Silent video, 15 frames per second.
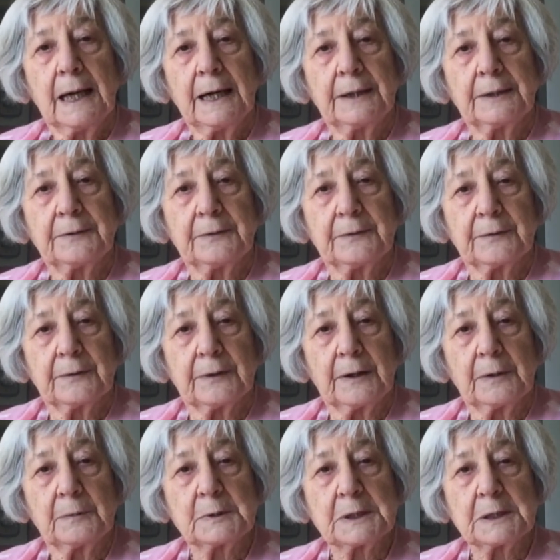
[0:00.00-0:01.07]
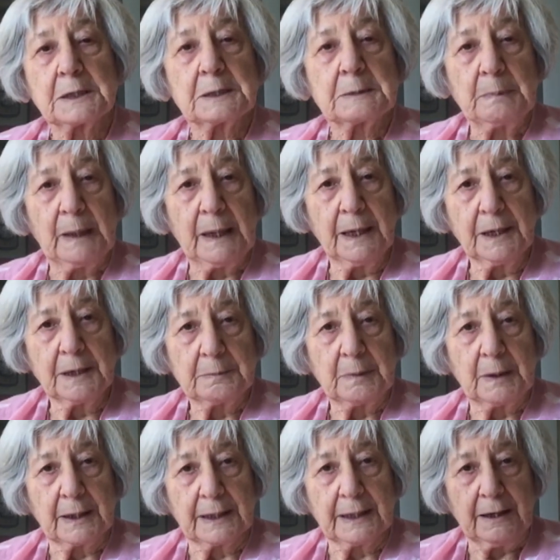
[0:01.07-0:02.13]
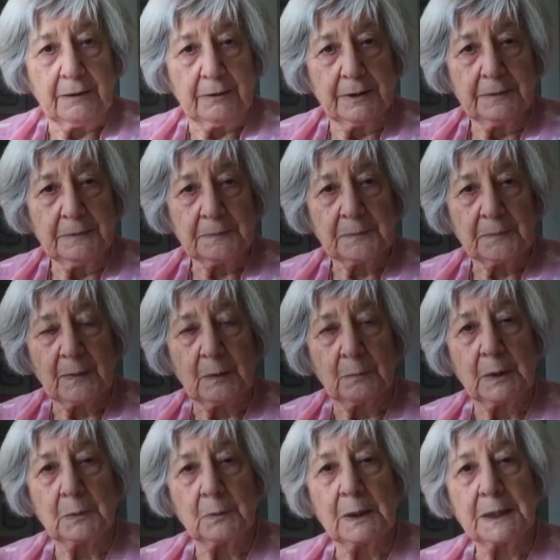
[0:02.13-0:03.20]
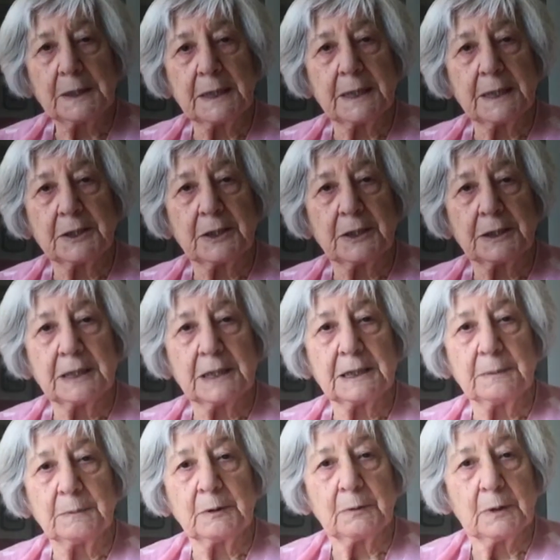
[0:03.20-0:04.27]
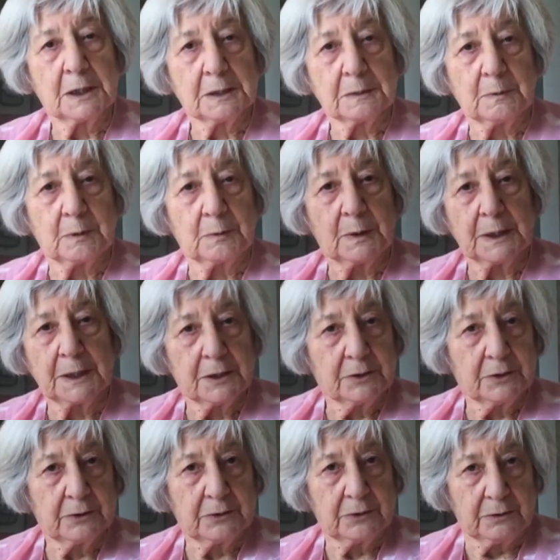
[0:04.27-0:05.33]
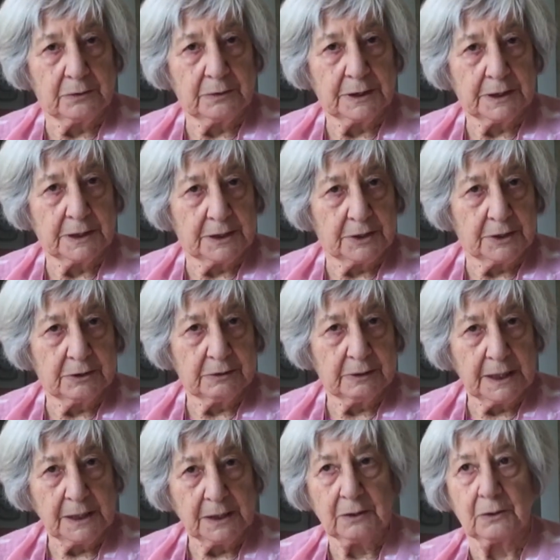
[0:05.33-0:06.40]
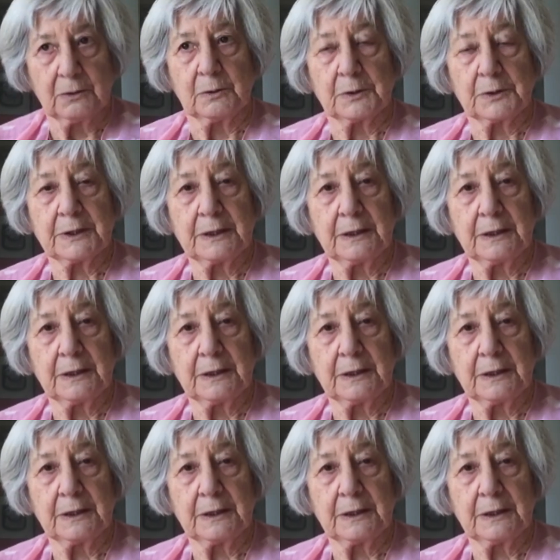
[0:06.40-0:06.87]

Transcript: And I was inspired by Karen when one day she said to me, "Rosemary, why don't you do the teacher training course?"